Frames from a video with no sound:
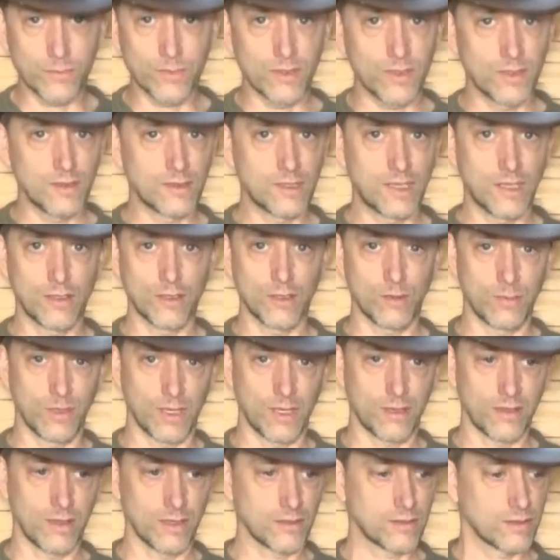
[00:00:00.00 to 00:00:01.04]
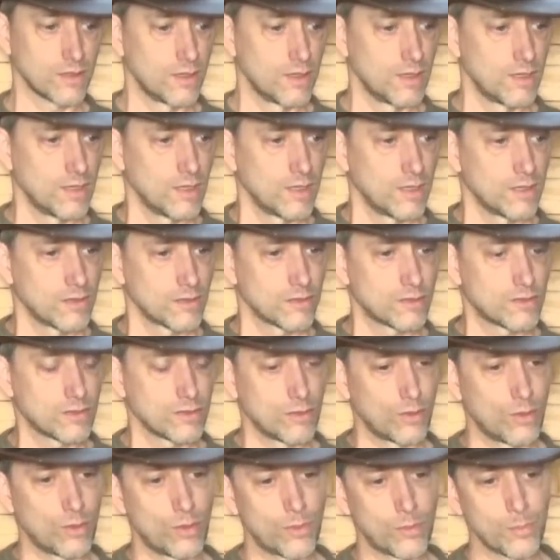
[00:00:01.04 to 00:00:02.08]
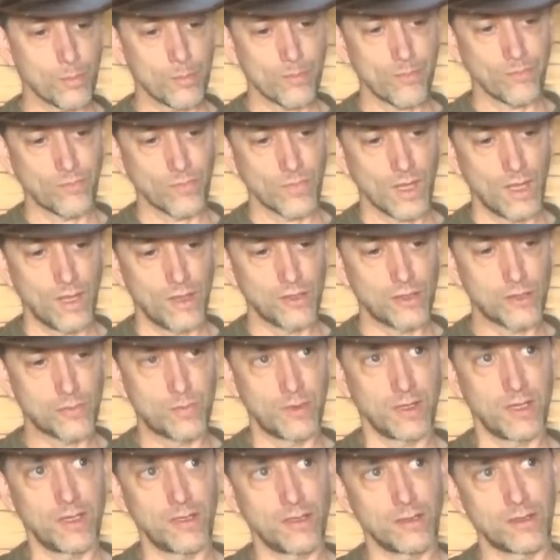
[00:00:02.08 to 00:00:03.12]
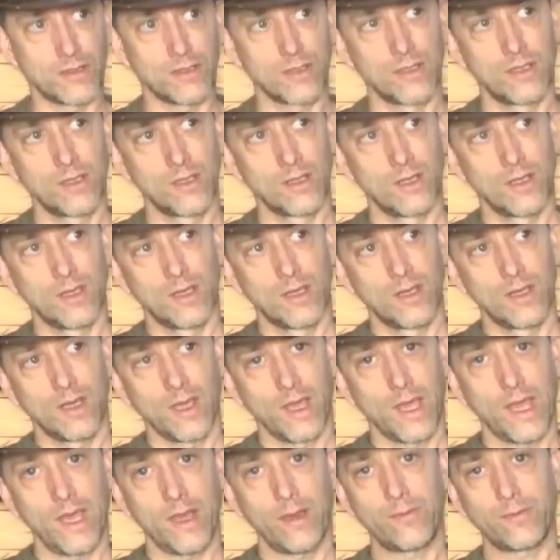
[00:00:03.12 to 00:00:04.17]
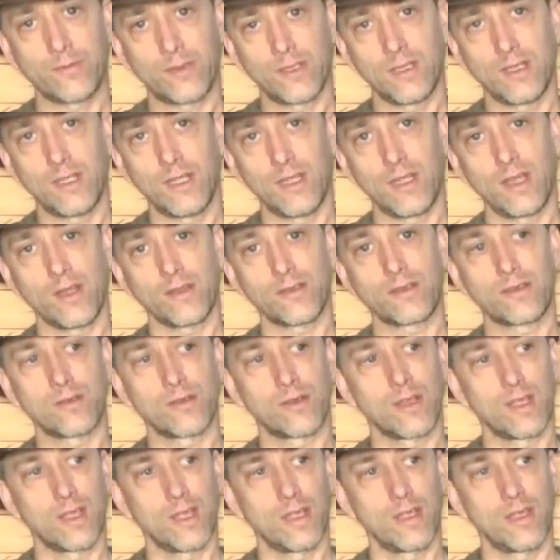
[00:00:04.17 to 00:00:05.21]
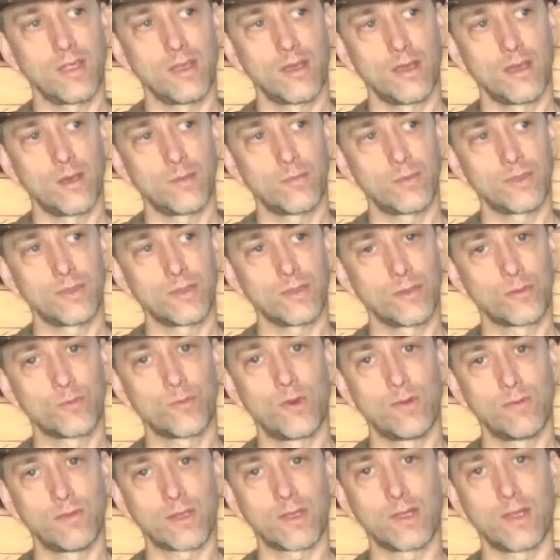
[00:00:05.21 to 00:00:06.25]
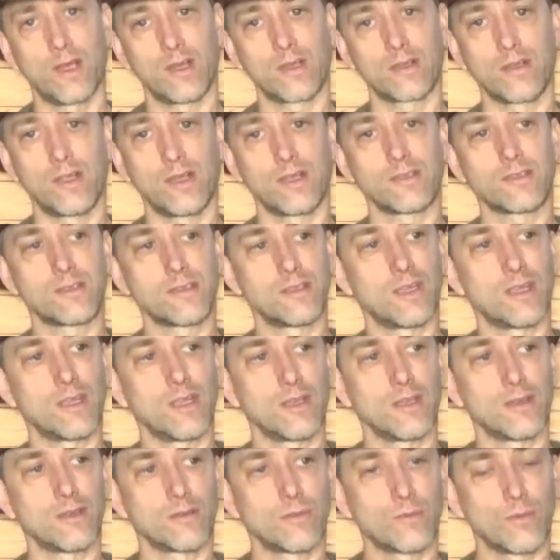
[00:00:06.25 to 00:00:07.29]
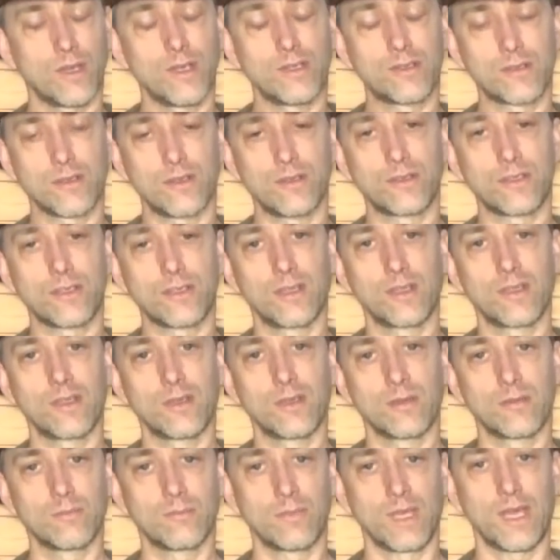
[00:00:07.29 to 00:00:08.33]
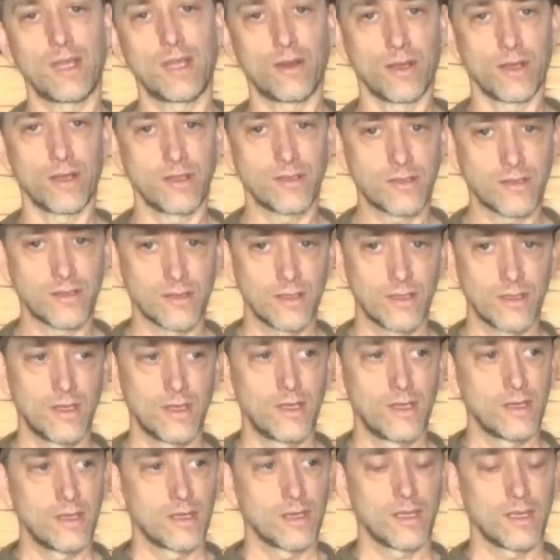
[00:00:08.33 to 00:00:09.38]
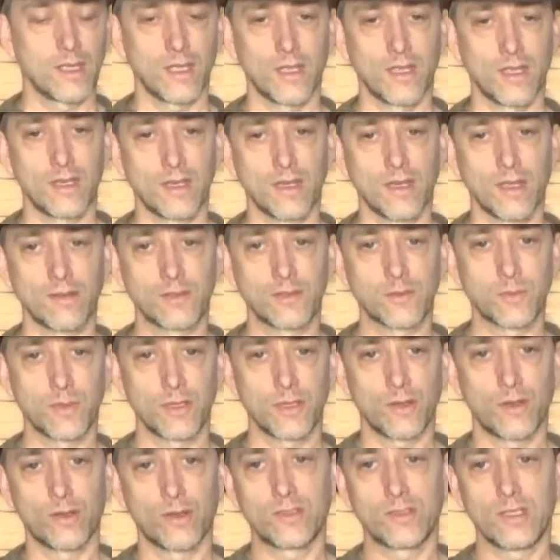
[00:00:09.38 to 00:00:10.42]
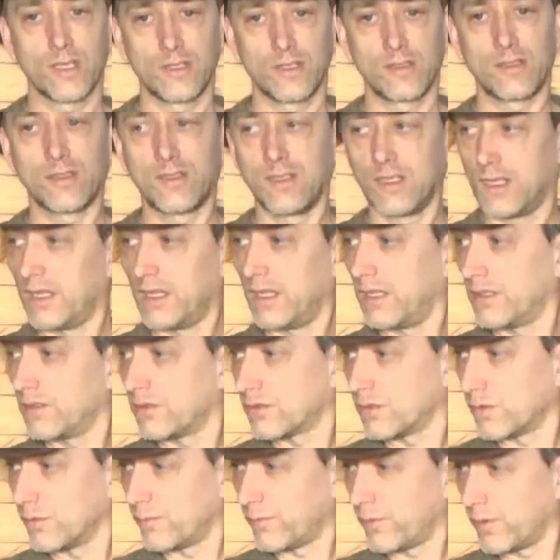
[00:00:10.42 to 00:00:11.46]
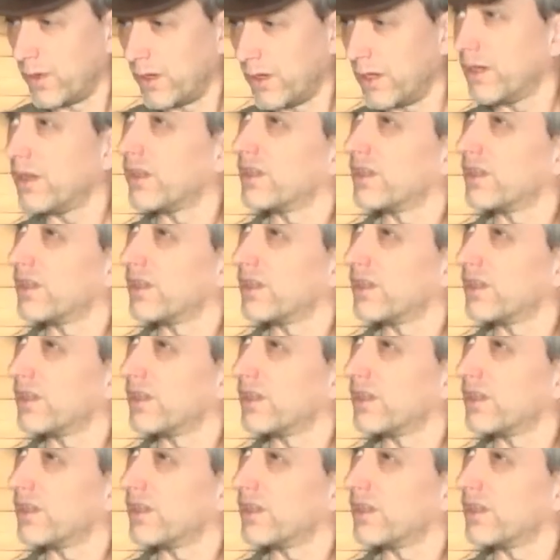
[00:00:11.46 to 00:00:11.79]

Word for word: please get new batteries. So I spent half the day yesterday up until twelve o'clock last night researching batteries, and I spent all day today. So far